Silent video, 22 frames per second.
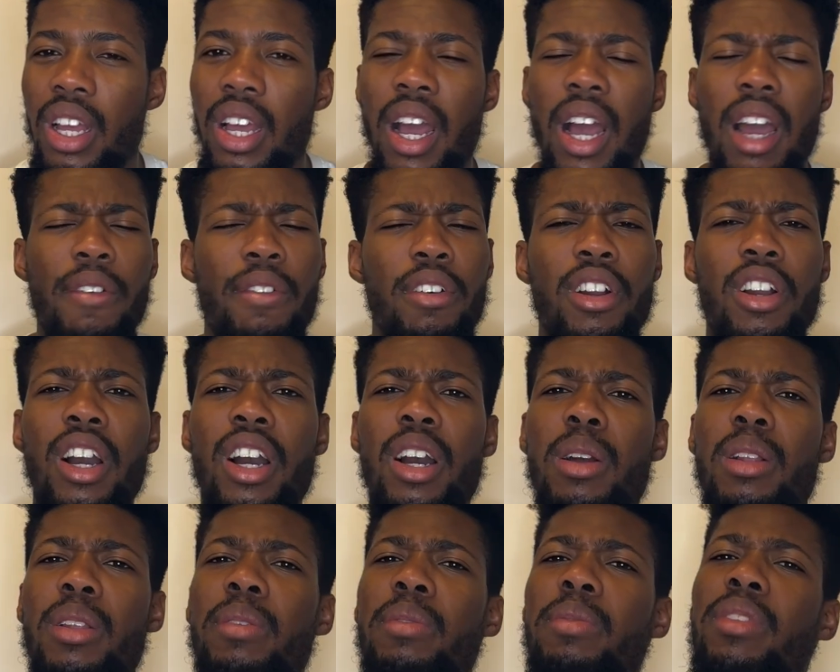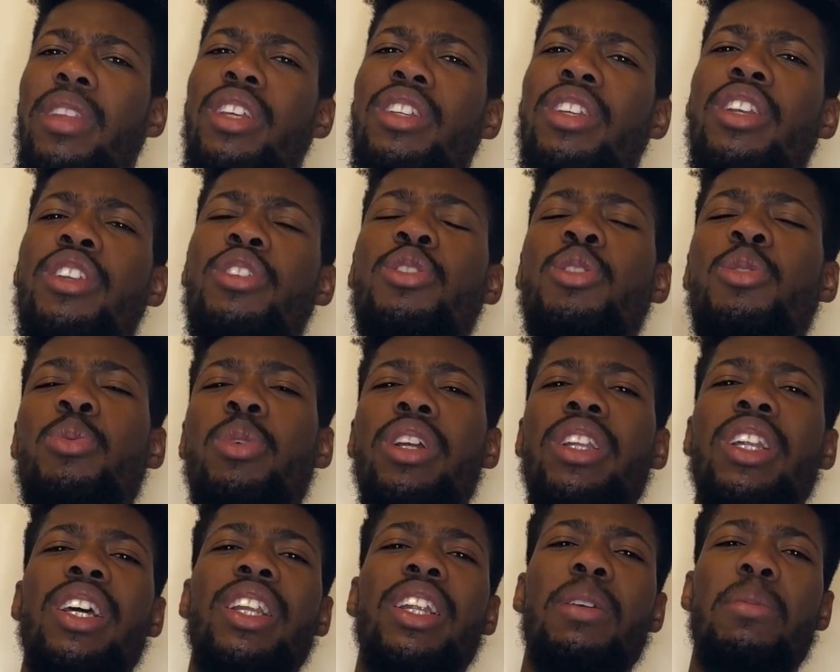I forgot, there's a new
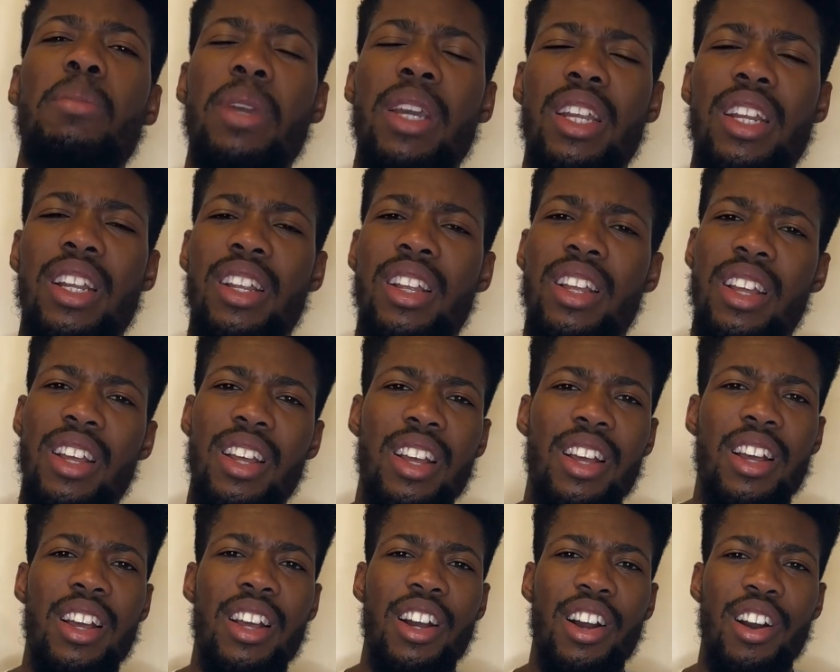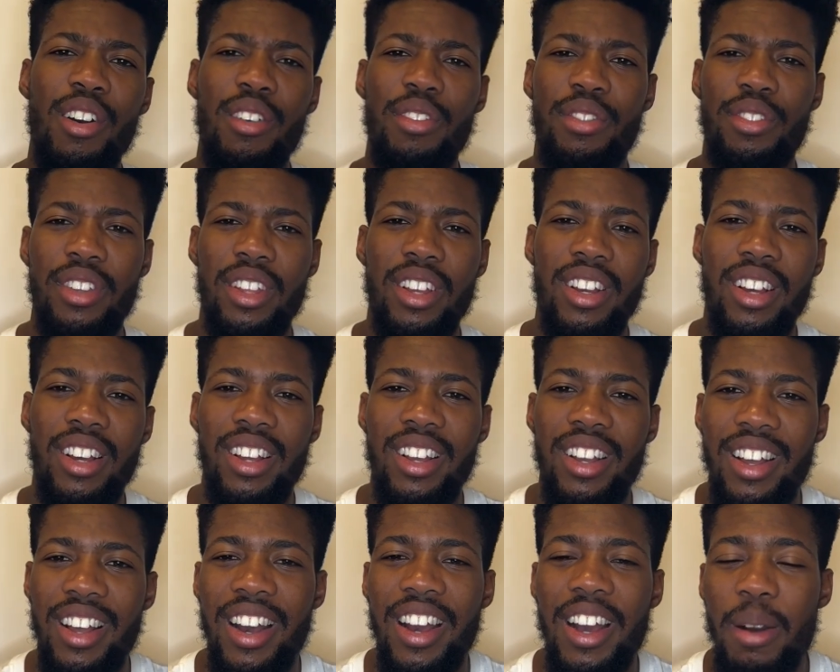one that they made of the
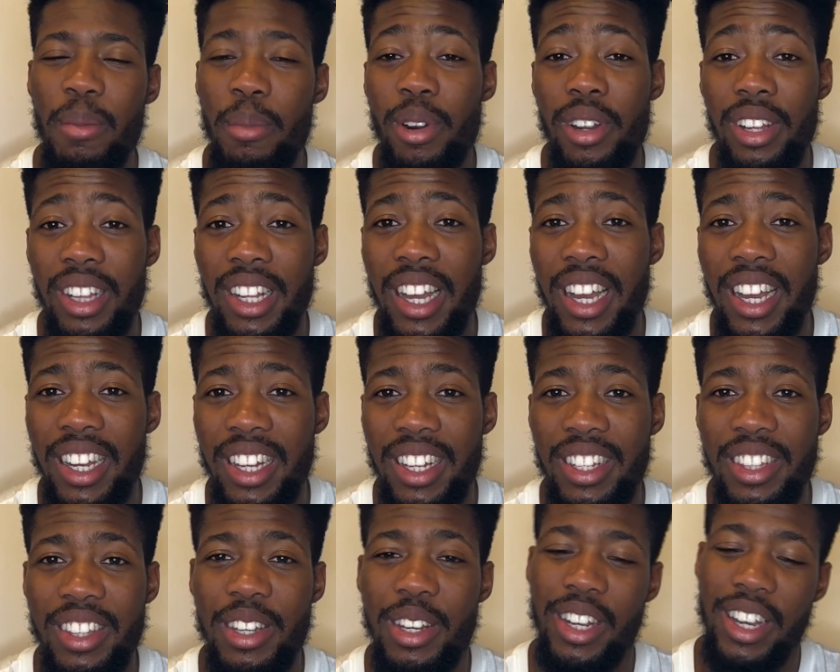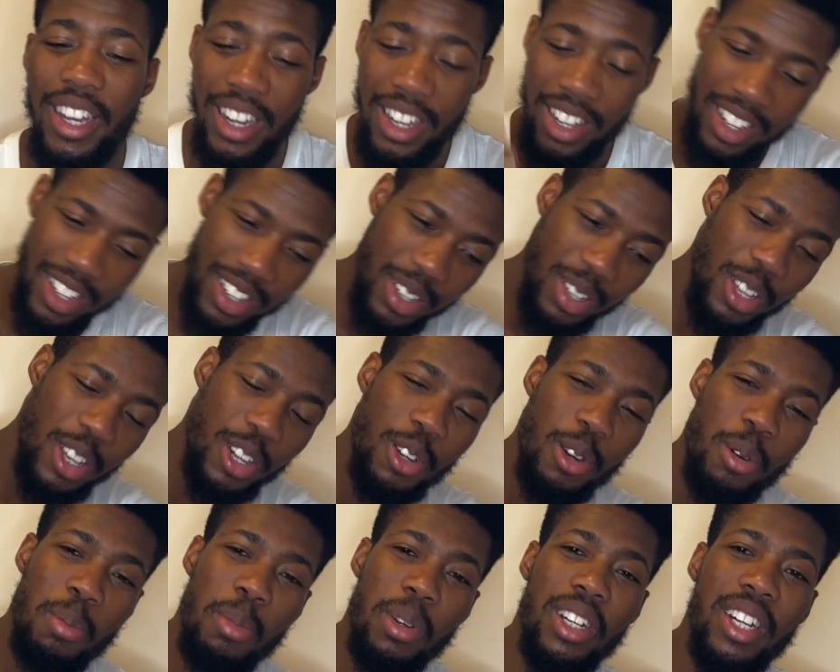Khamrah line. They're gonna, you
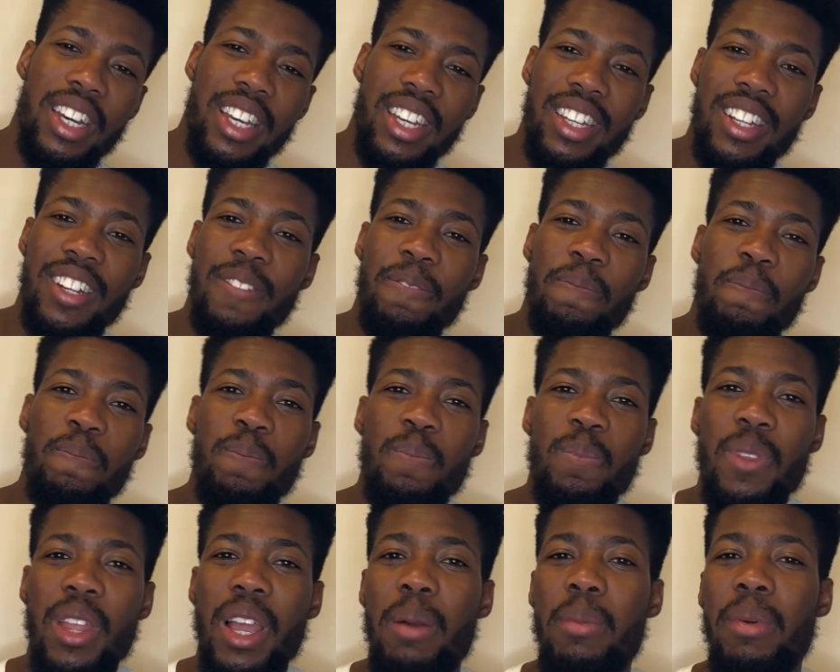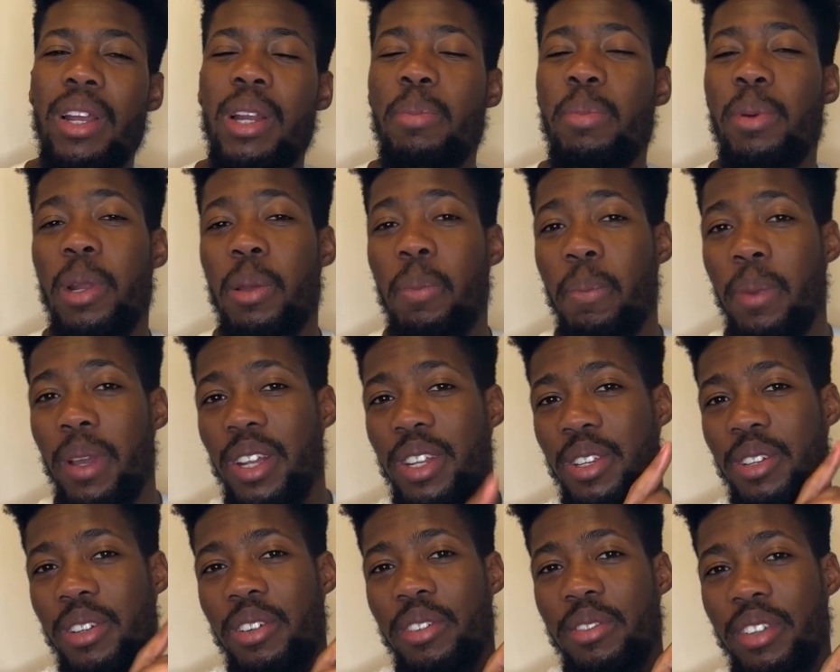know, milk it. I'm gonna put a
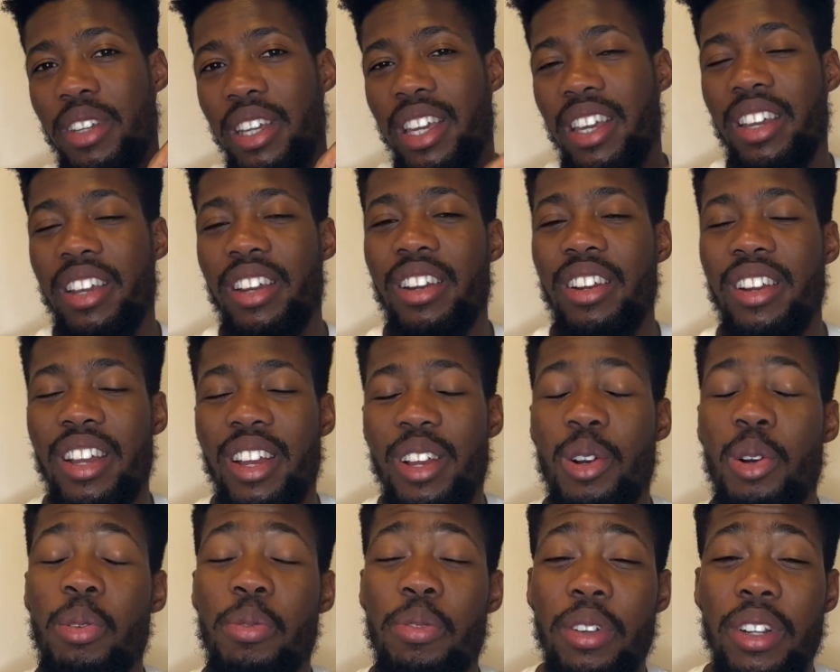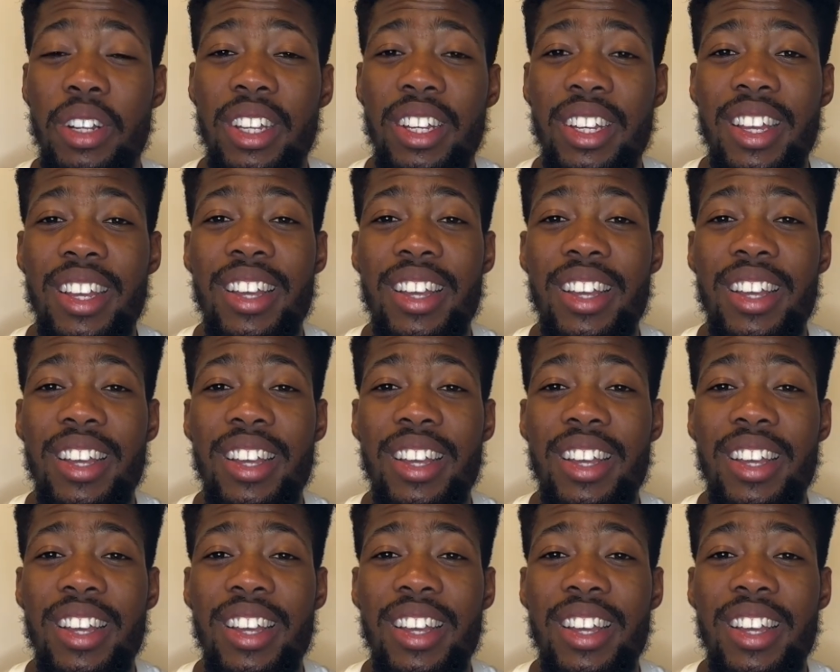picture of it here, and hopefully